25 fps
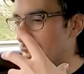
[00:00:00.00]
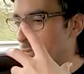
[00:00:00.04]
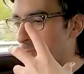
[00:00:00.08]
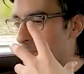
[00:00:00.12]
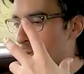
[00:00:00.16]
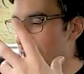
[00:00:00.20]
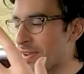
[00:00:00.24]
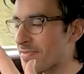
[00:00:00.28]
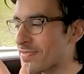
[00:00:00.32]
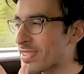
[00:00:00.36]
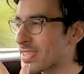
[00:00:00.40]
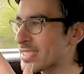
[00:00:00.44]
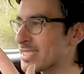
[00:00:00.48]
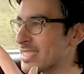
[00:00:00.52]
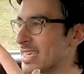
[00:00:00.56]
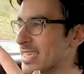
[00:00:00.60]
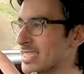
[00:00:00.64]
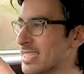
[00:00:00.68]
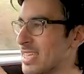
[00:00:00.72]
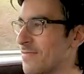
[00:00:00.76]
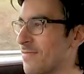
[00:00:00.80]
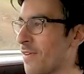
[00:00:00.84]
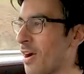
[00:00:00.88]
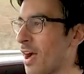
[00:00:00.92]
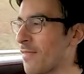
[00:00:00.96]
But if the
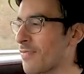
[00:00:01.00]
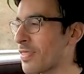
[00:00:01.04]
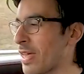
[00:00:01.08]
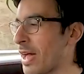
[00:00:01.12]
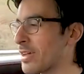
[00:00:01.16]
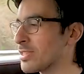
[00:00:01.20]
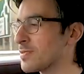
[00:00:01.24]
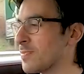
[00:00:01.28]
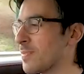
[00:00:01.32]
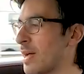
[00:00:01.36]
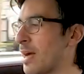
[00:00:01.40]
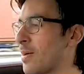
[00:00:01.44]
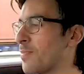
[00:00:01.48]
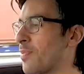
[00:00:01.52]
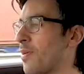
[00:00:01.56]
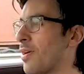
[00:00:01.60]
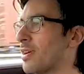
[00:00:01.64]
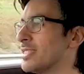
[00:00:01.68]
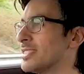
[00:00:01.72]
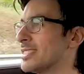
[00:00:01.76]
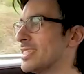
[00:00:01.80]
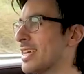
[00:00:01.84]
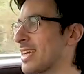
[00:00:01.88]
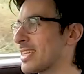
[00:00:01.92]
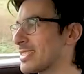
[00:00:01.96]
sixty-five thousand pound
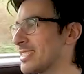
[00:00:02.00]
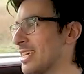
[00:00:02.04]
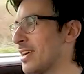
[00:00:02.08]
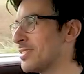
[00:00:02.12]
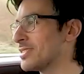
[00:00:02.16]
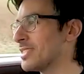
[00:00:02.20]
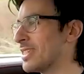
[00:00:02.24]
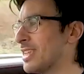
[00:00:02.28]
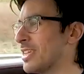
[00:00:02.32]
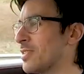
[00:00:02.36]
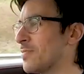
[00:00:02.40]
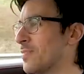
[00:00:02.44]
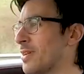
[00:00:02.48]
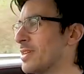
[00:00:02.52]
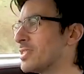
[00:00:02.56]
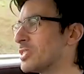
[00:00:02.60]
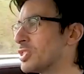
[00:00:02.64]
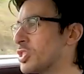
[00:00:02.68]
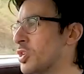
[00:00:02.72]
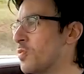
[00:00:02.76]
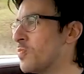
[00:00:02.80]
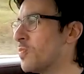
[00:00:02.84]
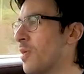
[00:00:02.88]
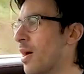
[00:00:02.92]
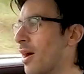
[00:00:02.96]
price tag sounds a little bit
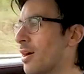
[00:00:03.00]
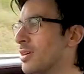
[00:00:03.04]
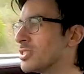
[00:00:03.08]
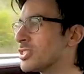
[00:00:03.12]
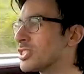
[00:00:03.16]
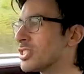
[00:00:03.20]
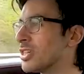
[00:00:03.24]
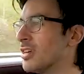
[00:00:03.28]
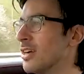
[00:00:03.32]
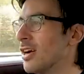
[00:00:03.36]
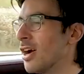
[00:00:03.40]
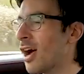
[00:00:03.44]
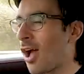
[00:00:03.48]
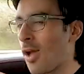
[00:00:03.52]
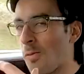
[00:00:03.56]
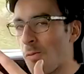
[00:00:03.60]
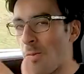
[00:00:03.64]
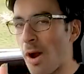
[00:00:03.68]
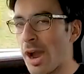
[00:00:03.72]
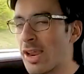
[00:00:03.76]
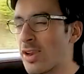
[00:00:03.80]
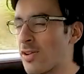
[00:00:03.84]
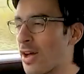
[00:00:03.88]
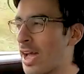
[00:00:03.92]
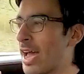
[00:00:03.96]
too much,
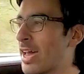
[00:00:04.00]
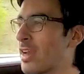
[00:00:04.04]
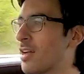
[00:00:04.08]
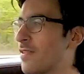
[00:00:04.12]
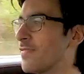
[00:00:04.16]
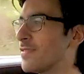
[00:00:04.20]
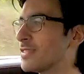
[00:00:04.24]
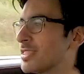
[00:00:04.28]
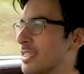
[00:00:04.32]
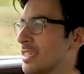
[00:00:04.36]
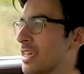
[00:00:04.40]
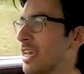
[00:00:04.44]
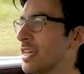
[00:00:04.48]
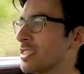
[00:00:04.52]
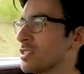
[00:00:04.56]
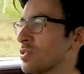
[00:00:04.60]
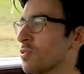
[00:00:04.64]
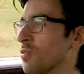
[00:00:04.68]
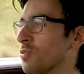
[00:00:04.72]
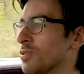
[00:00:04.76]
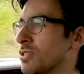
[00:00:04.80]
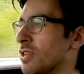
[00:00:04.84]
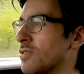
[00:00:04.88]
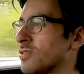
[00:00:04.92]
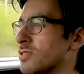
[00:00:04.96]
why not head over to yes
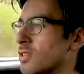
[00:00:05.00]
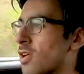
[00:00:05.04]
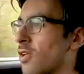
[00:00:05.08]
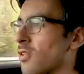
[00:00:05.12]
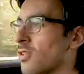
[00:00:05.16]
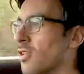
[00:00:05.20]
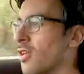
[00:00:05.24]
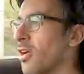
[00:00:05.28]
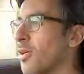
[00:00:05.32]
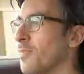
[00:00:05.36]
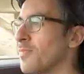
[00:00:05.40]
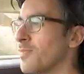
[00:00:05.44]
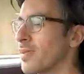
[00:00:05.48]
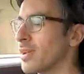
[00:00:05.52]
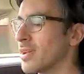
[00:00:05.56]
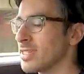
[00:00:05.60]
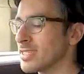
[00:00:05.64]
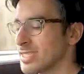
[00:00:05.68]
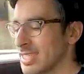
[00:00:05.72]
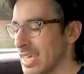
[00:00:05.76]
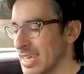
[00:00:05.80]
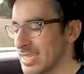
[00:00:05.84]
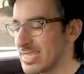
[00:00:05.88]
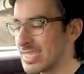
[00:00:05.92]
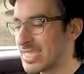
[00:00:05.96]
auto dot com,
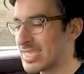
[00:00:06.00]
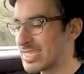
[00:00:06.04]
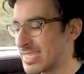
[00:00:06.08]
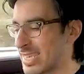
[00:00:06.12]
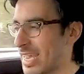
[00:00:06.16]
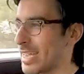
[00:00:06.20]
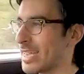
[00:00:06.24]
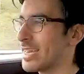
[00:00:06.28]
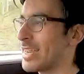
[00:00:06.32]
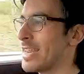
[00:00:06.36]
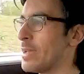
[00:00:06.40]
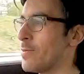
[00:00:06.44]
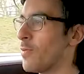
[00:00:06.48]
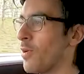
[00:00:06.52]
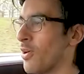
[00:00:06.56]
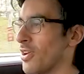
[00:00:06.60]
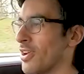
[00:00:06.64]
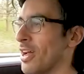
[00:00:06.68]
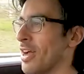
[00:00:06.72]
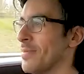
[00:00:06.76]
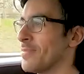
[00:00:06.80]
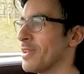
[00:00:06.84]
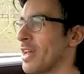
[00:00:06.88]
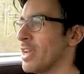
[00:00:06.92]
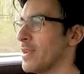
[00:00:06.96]
because that's exactly what
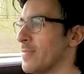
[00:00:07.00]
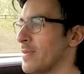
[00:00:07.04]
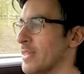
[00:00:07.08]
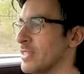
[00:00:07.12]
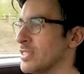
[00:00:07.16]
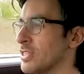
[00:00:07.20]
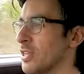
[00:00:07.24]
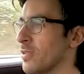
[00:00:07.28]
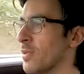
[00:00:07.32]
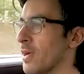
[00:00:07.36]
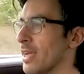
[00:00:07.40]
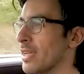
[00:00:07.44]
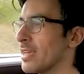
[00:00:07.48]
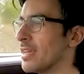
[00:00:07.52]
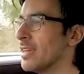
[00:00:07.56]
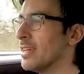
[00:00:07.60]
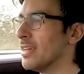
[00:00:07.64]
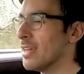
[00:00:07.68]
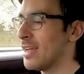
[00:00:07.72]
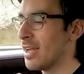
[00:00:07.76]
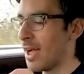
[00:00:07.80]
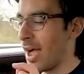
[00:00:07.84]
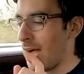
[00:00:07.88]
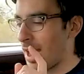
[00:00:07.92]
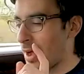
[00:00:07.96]
I'm going to be doing
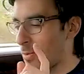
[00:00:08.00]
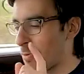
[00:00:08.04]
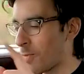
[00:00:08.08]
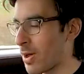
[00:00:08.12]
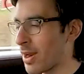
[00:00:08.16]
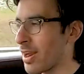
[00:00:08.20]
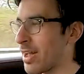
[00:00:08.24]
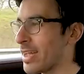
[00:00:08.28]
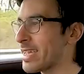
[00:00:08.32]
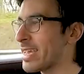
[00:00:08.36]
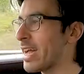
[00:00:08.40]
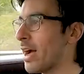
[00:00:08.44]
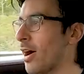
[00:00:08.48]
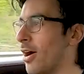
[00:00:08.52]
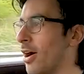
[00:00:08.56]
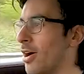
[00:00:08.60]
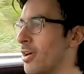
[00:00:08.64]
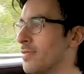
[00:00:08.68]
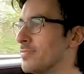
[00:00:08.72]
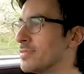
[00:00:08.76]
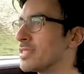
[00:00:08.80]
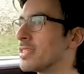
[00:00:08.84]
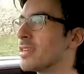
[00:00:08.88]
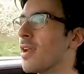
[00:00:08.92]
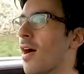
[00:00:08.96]
when I get
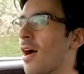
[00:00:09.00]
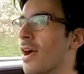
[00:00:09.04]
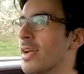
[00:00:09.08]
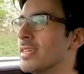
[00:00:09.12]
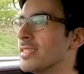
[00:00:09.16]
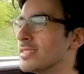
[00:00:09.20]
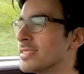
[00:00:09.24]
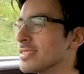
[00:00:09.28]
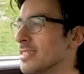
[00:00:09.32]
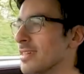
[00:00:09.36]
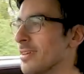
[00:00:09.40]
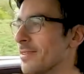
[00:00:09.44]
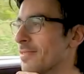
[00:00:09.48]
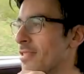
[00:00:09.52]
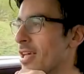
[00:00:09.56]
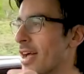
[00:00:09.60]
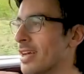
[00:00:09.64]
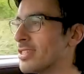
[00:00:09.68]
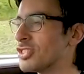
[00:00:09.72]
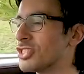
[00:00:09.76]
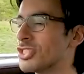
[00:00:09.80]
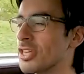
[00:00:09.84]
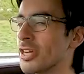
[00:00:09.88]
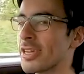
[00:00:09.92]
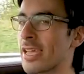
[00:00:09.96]
home tonight
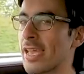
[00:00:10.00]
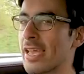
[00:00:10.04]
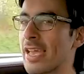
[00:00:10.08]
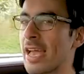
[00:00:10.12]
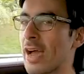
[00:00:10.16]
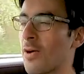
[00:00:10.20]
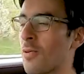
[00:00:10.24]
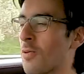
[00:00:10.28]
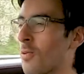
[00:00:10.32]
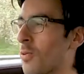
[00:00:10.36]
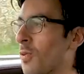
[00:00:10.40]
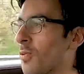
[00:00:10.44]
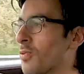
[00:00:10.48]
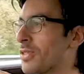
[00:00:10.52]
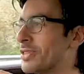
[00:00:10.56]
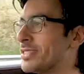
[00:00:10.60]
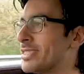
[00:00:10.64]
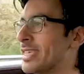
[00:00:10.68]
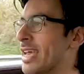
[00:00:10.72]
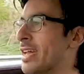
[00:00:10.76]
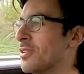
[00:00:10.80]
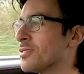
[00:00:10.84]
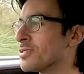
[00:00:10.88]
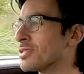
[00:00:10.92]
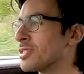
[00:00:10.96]
and checking out all the
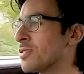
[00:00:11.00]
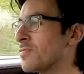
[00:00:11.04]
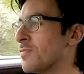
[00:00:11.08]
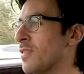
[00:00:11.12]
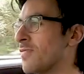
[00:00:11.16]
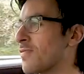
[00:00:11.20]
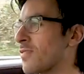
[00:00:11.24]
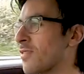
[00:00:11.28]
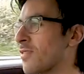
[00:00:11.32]
deals that we've